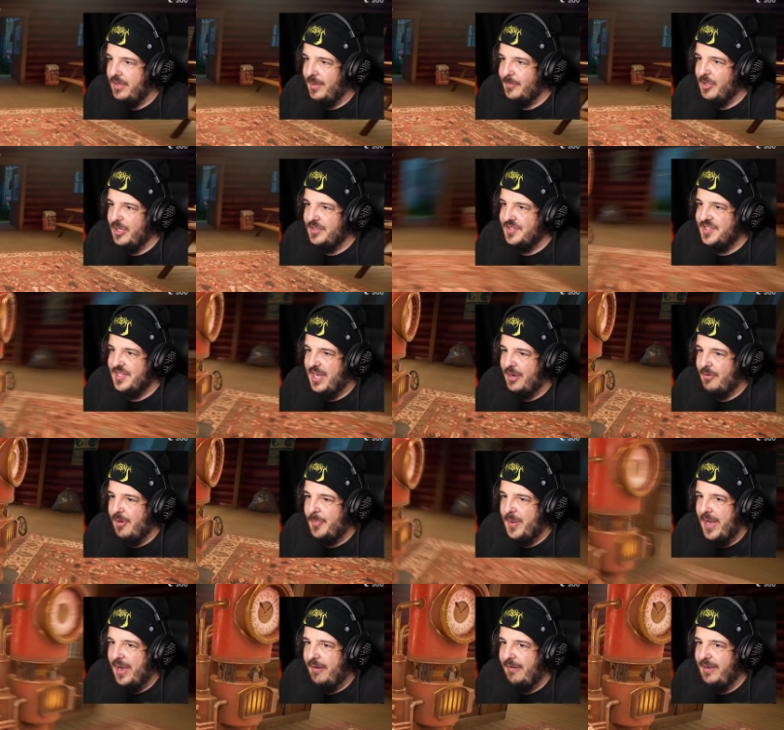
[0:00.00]
I'm going to start
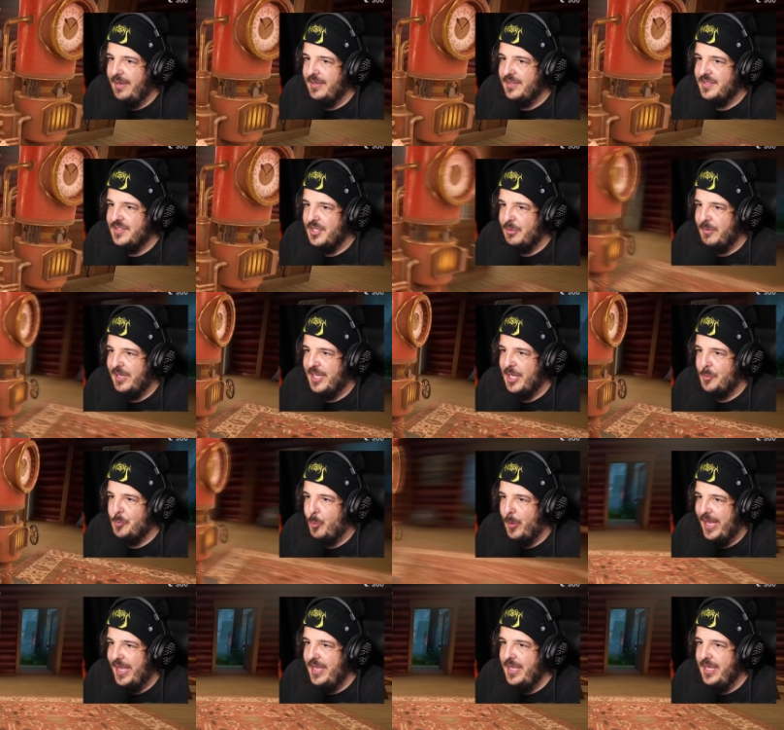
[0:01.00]
repairing so we can
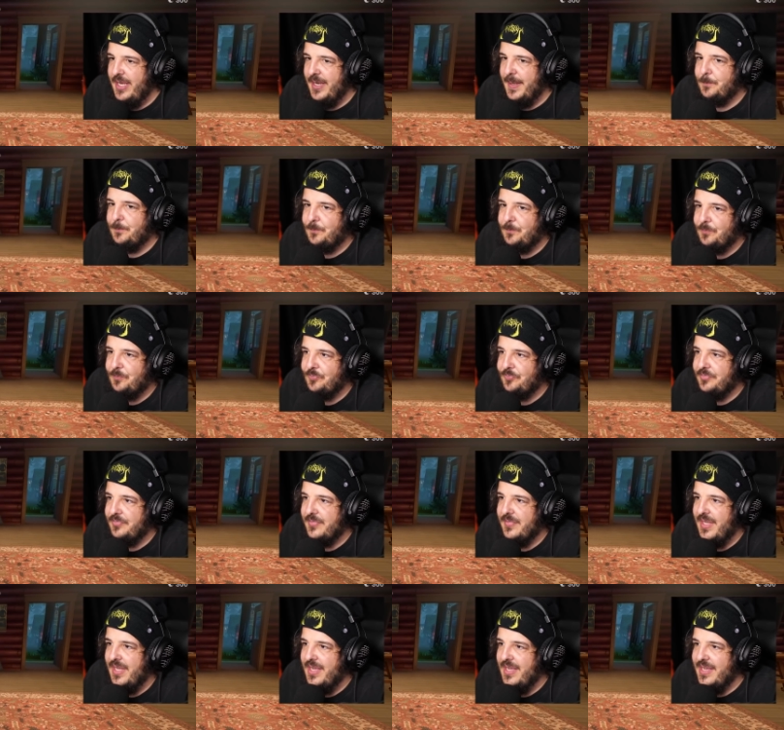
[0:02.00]
win. We're all chicken
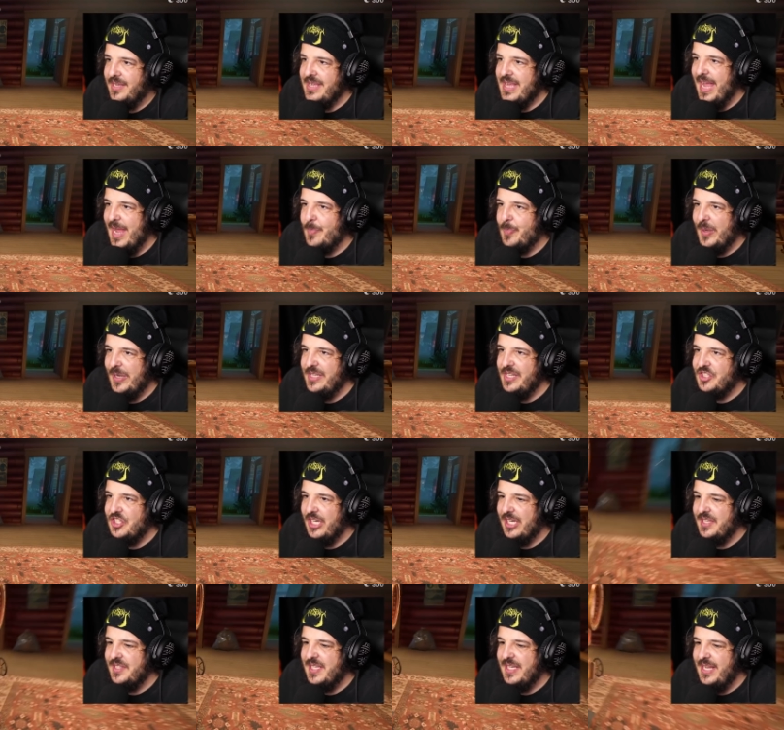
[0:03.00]
gang. Yeah, bring the
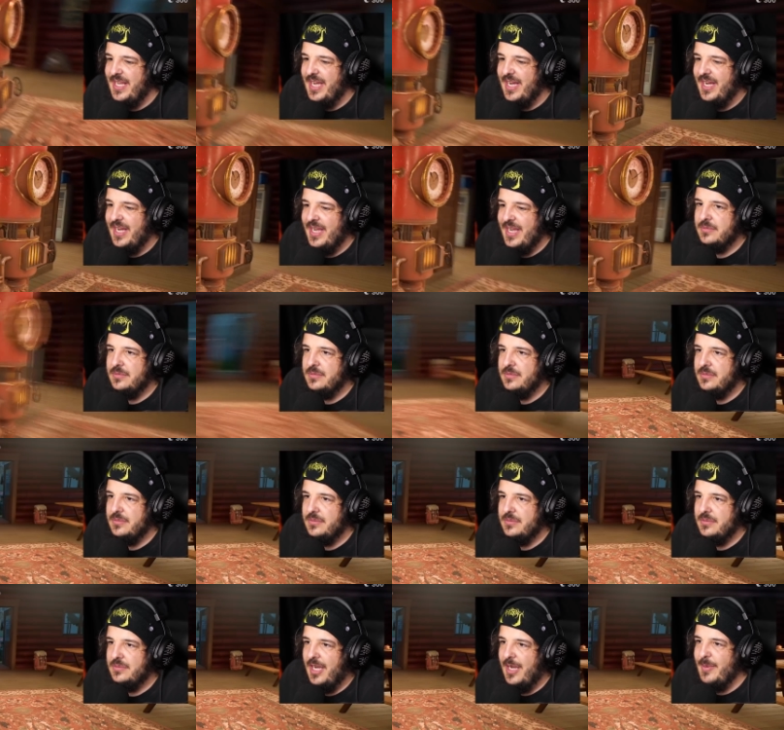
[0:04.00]
chickens in here. Where are
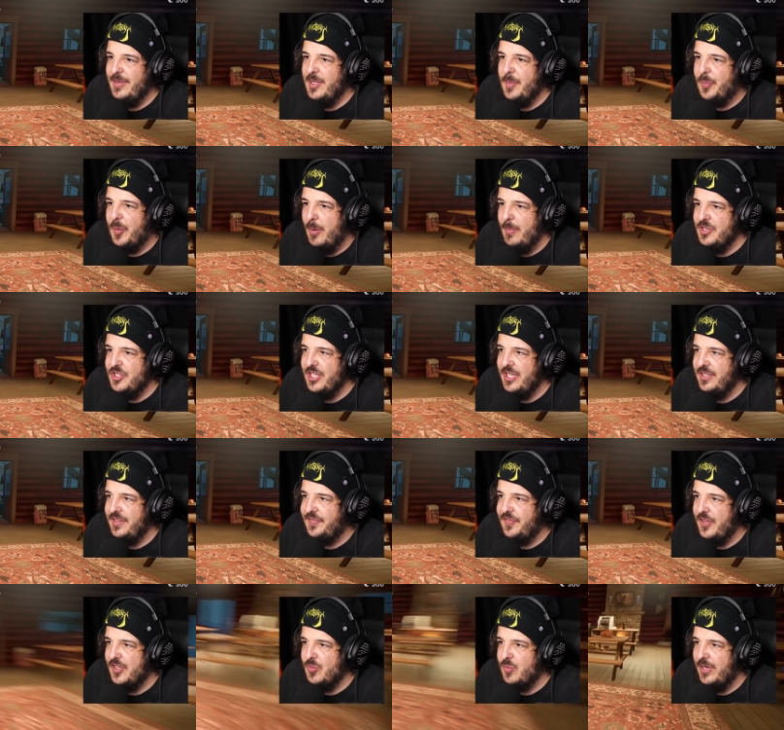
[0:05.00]
you? I'm in the prop machine, the
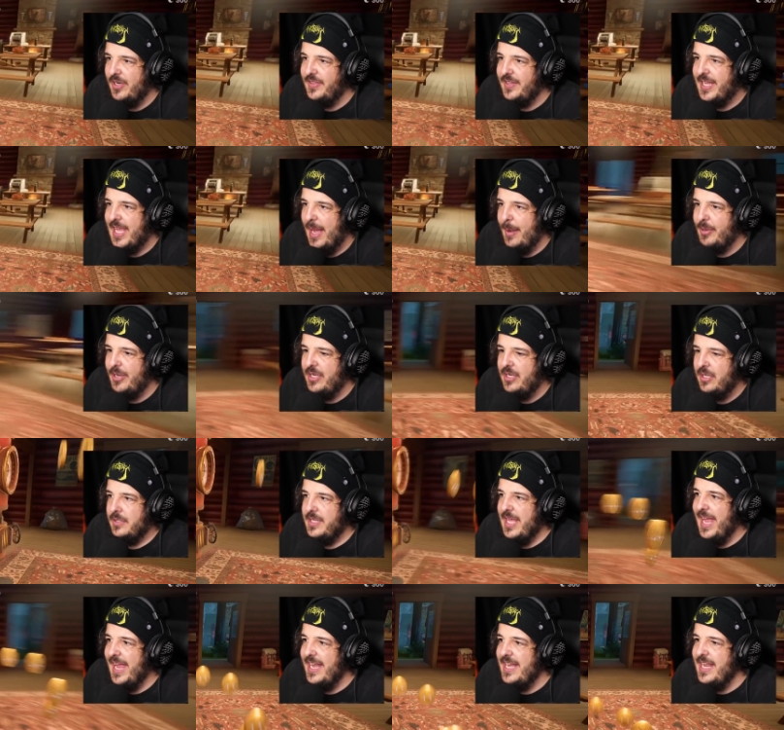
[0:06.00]
first one in the cabin.
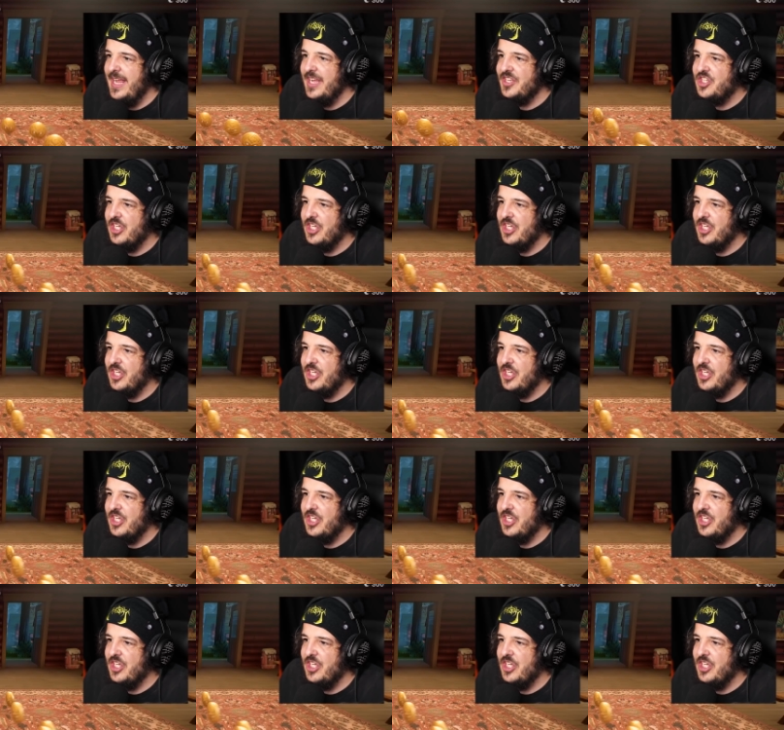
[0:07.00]
Yeah, in here,